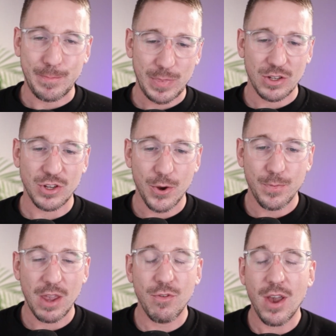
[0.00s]
So
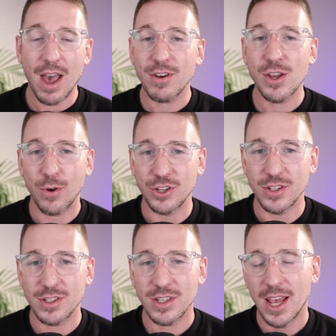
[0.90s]
if you have any
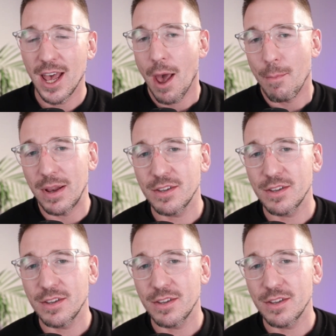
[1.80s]
questions, please